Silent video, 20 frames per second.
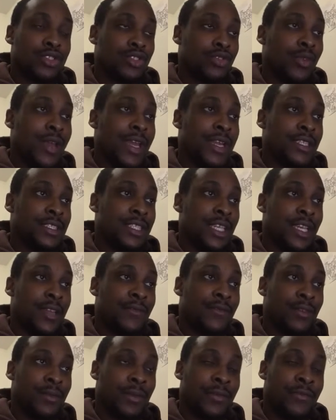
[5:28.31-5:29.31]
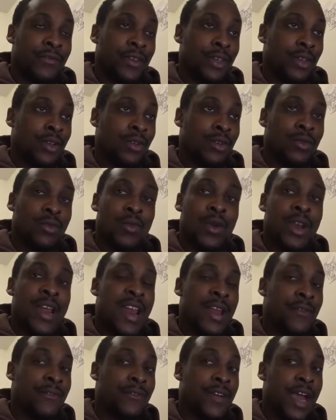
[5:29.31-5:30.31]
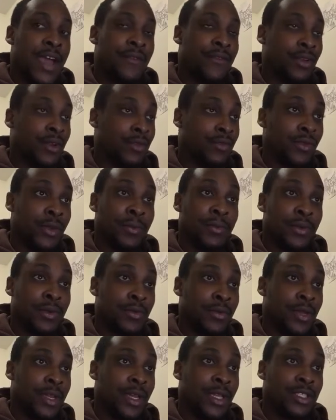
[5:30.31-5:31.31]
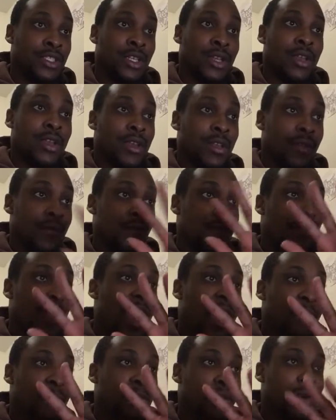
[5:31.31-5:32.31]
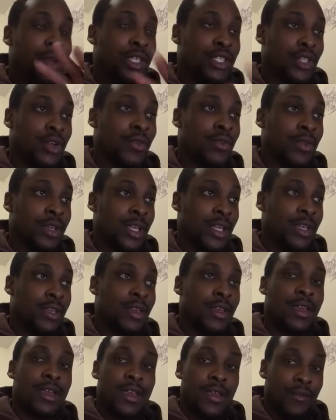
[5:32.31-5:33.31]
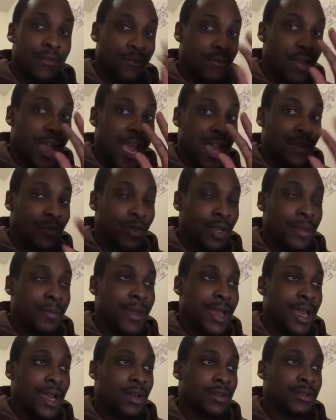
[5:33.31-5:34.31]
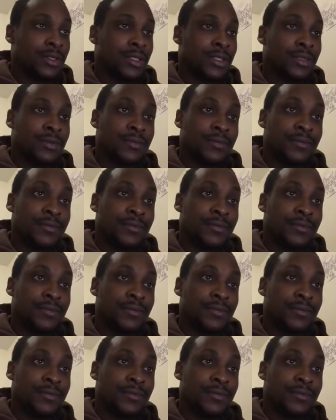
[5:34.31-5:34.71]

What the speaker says: 2 out of 10 from the field, 1 out of 5 from the 3-point range, 5 points only, 5 rebounds.